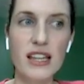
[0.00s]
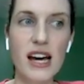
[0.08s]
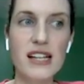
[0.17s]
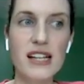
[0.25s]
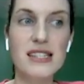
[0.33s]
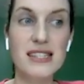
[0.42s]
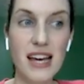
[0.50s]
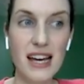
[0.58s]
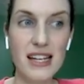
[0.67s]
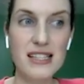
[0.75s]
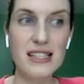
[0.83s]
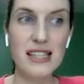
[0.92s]
that
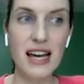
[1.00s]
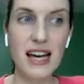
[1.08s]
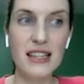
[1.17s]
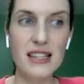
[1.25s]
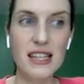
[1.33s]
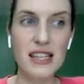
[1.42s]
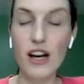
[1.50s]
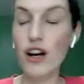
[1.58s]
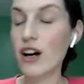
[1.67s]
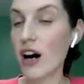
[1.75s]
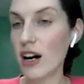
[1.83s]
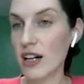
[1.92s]
says that the
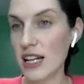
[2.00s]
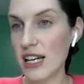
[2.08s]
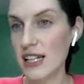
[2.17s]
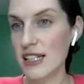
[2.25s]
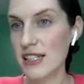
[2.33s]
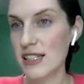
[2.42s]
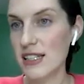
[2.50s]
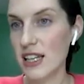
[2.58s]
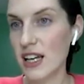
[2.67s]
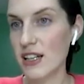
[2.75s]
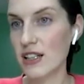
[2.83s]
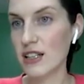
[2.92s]
guardians
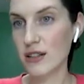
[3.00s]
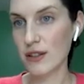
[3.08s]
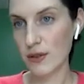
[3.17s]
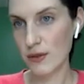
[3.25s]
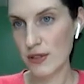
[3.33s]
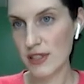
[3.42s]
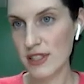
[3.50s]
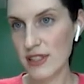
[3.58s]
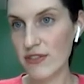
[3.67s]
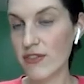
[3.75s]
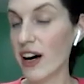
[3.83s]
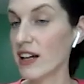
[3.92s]
can use
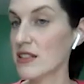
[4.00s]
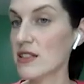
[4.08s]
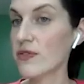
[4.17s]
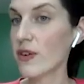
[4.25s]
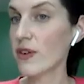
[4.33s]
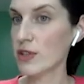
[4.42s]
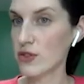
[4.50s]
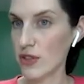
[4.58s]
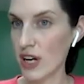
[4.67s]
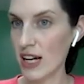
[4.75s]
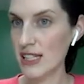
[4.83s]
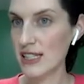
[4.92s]
funds from the
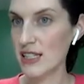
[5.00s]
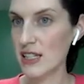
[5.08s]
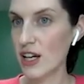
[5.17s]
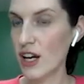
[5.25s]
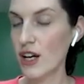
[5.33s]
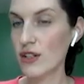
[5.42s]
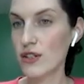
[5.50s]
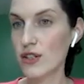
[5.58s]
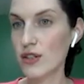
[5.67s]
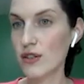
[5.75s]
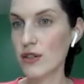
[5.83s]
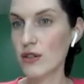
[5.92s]
trust
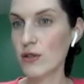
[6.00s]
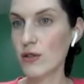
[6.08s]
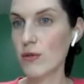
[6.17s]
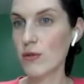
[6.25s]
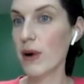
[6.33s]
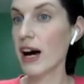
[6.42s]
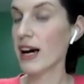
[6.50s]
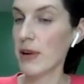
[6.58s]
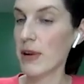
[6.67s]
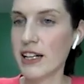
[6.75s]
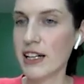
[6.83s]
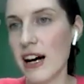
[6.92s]
to buy a
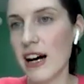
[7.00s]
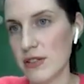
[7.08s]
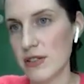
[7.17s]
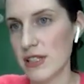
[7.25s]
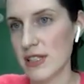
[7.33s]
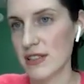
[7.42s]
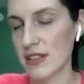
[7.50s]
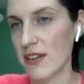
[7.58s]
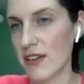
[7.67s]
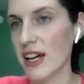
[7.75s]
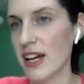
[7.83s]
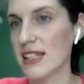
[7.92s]
bigger house
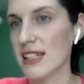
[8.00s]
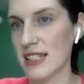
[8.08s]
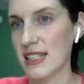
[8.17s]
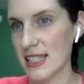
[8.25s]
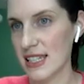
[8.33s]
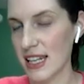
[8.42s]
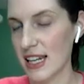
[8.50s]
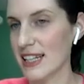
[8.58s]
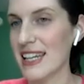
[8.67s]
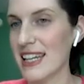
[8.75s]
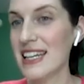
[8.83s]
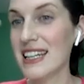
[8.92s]
if that's needed.
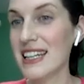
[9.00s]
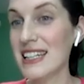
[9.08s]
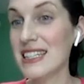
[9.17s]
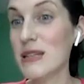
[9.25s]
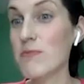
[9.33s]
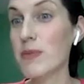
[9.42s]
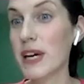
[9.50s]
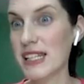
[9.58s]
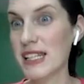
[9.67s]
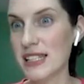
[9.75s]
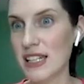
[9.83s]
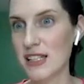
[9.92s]
Because I think that's the
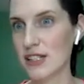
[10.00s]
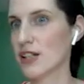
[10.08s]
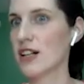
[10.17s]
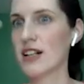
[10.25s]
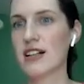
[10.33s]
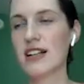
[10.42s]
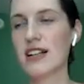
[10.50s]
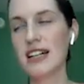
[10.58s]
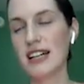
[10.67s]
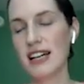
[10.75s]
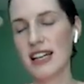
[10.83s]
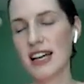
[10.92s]
biggest concern
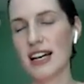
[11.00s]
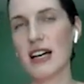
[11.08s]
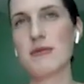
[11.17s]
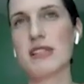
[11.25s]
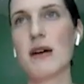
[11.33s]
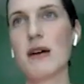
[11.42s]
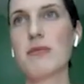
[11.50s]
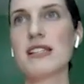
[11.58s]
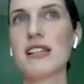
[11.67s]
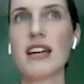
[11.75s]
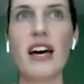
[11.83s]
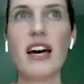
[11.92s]
that comes up is
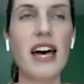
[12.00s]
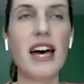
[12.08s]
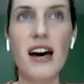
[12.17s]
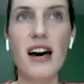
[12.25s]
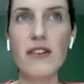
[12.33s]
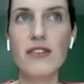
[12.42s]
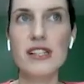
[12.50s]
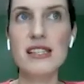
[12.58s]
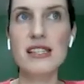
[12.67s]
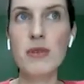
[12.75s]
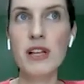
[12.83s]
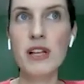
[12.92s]
like, I have a
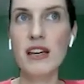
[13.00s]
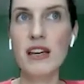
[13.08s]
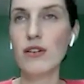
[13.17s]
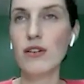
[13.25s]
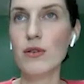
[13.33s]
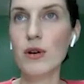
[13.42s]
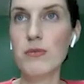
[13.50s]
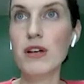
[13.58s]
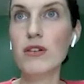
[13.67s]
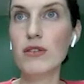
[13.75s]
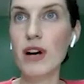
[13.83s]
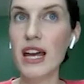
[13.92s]
sibling who would be
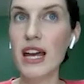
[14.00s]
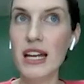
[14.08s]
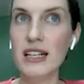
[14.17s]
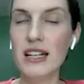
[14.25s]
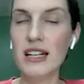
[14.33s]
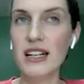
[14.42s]
great